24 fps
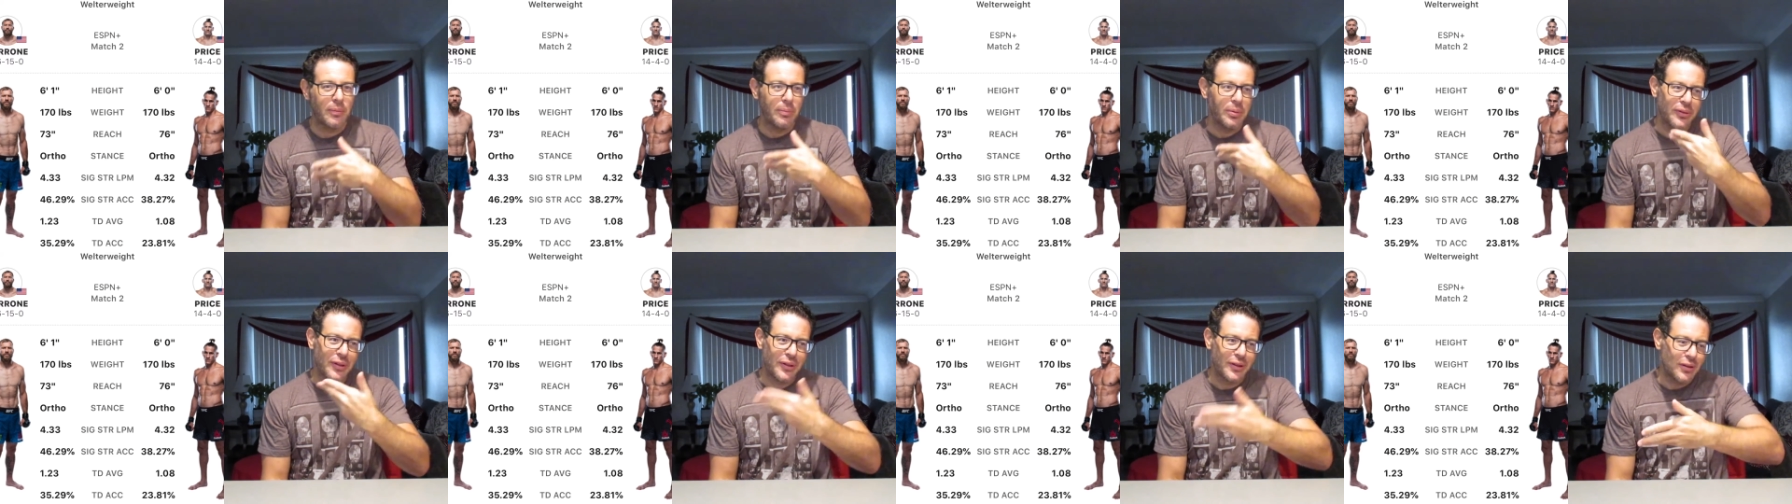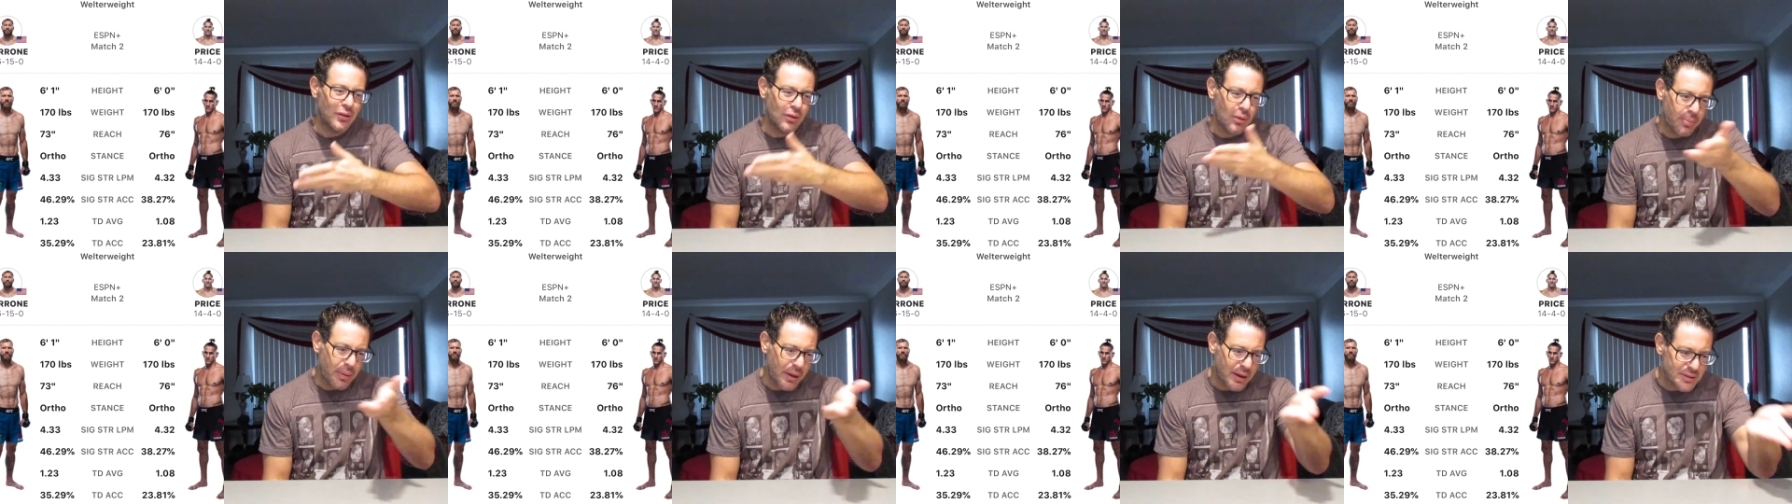But then,
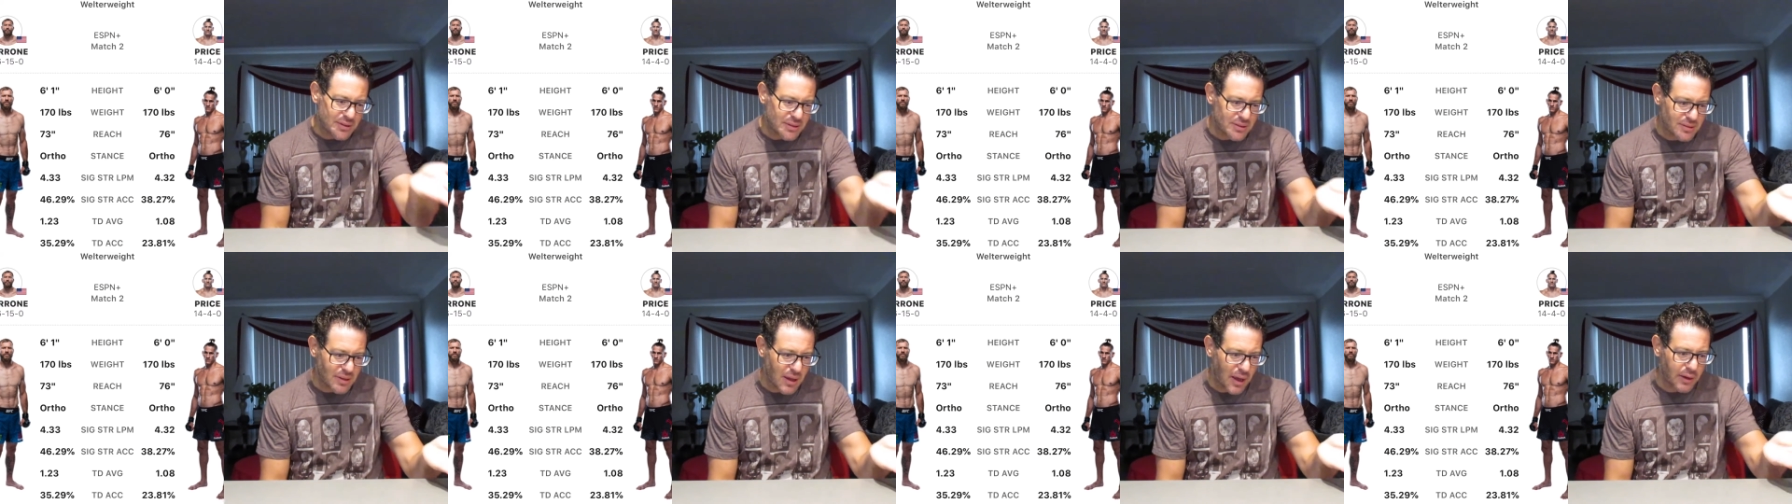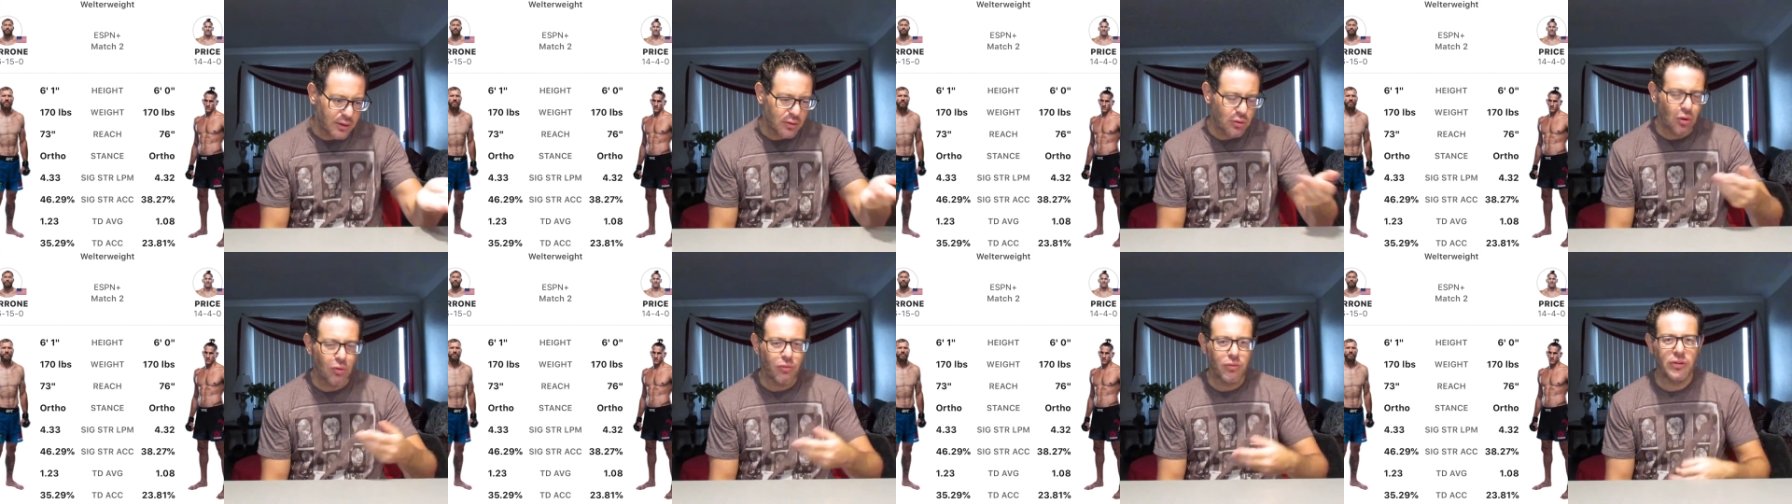Pettis is kind
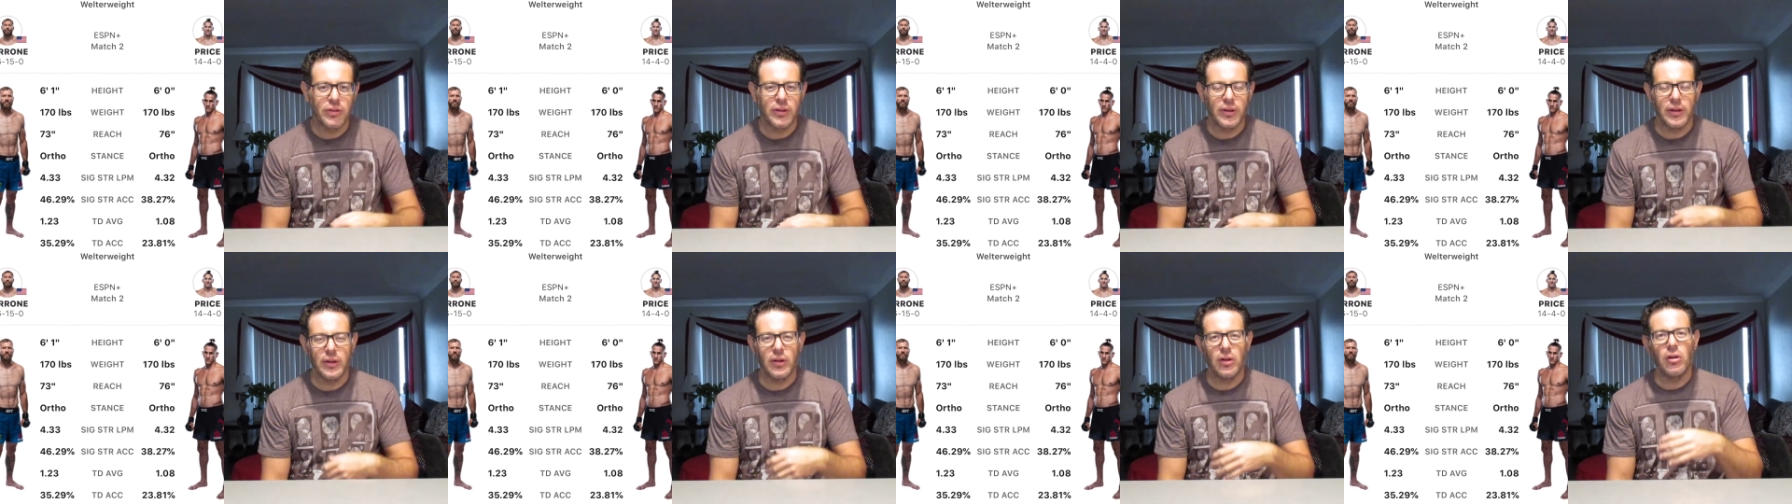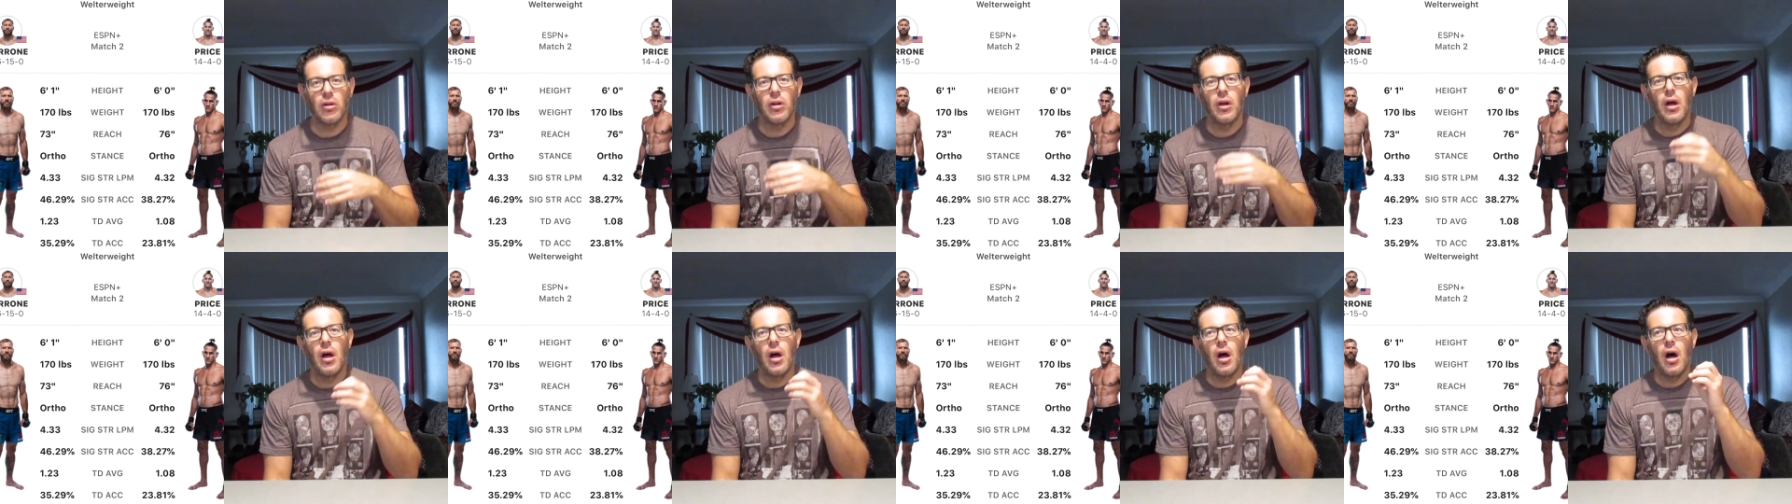of over the
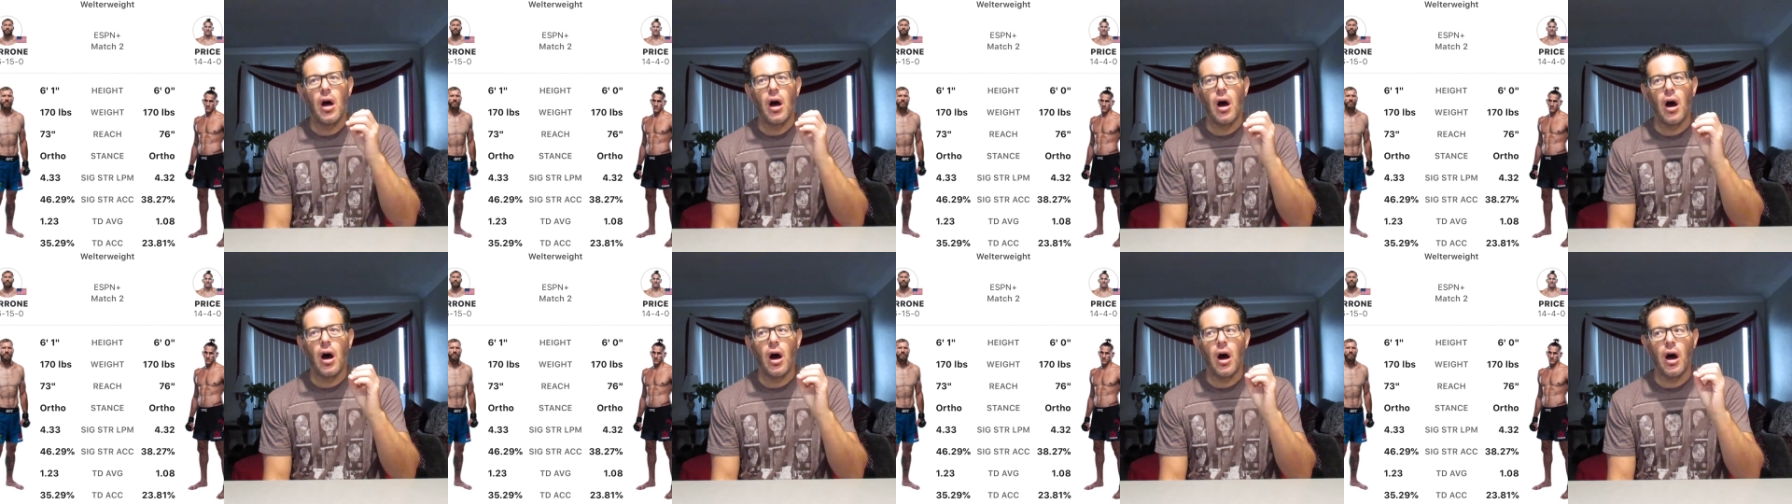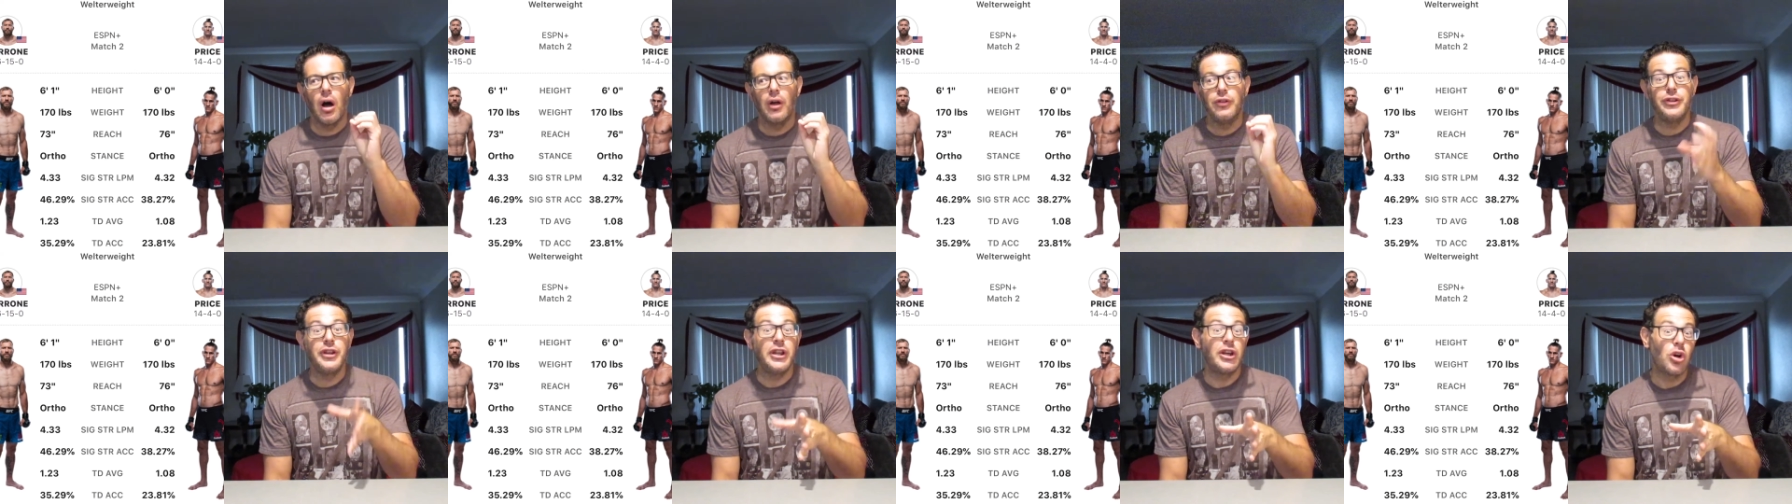hill.
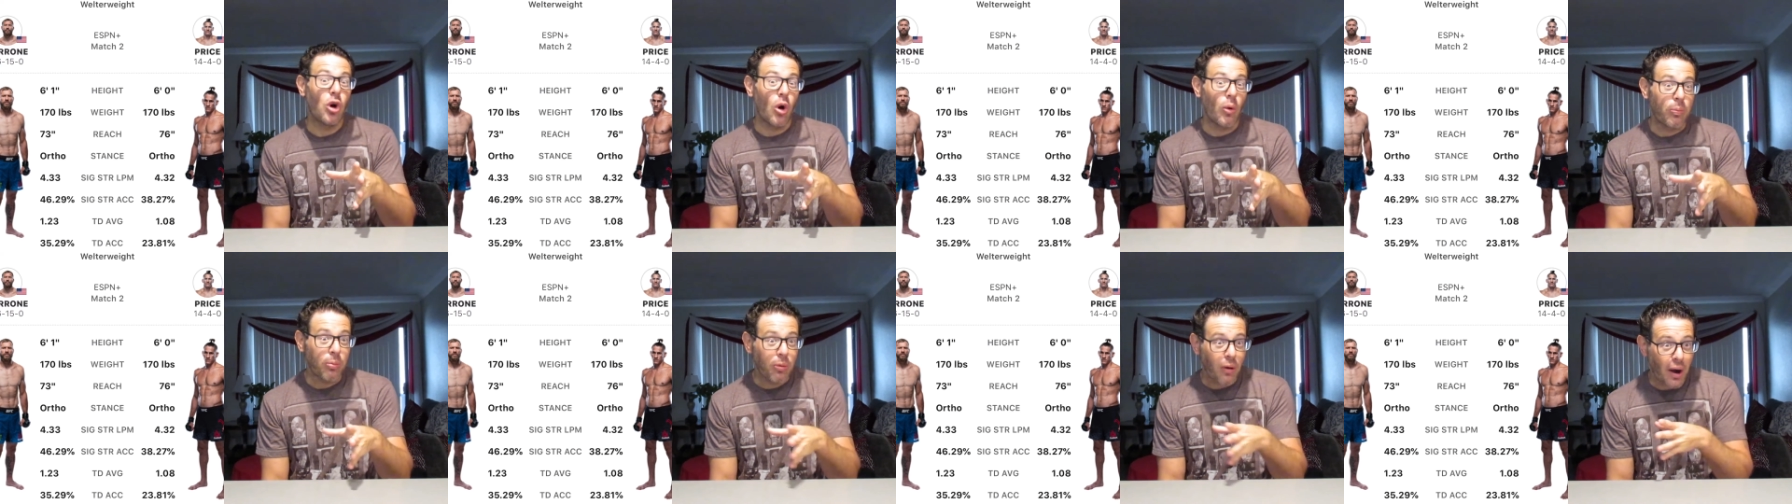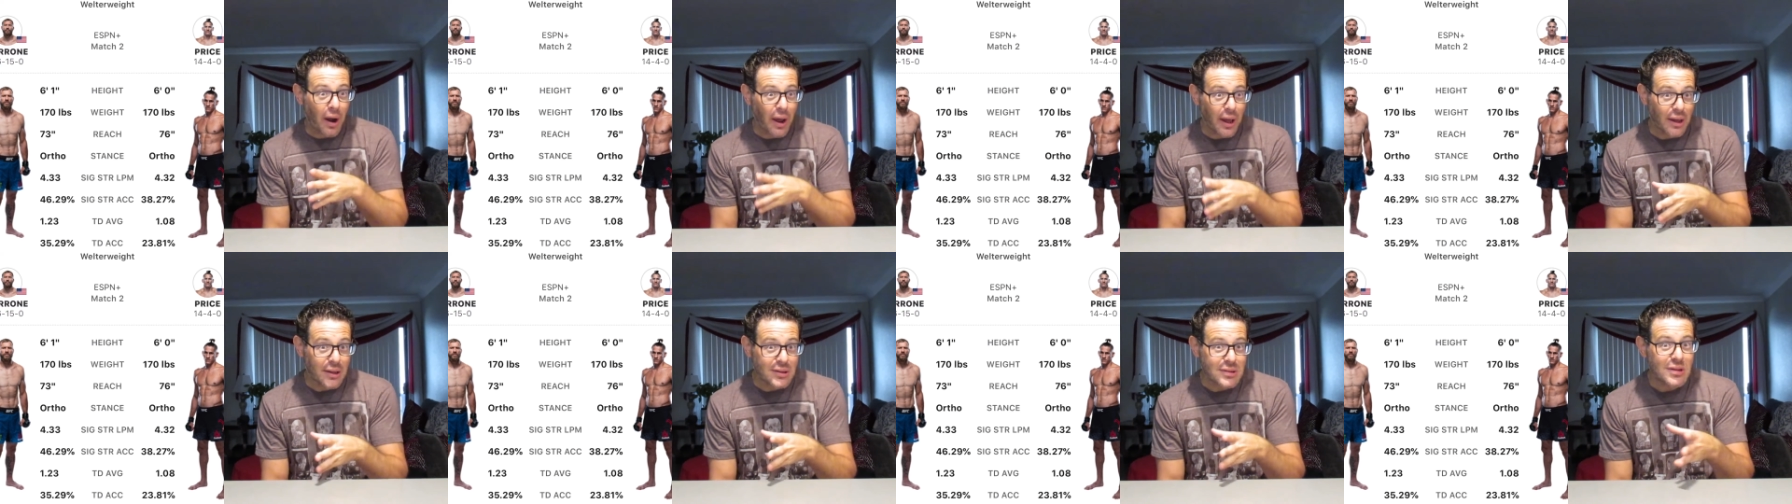Nico
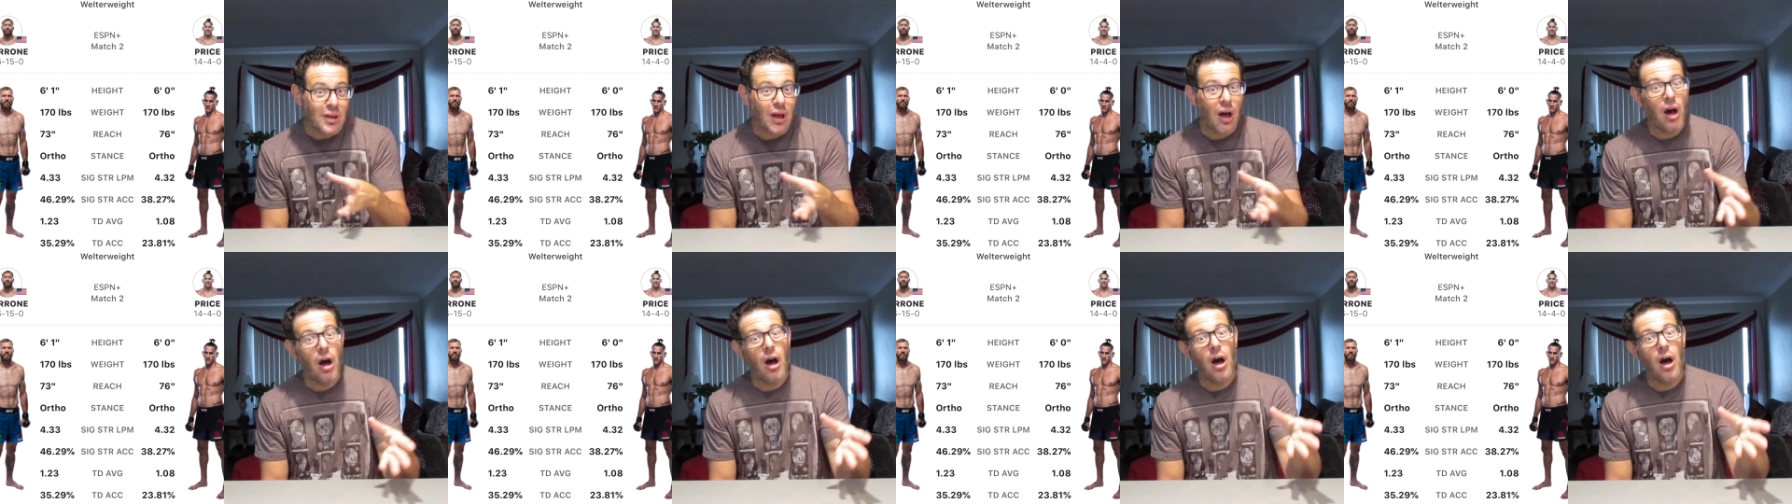Price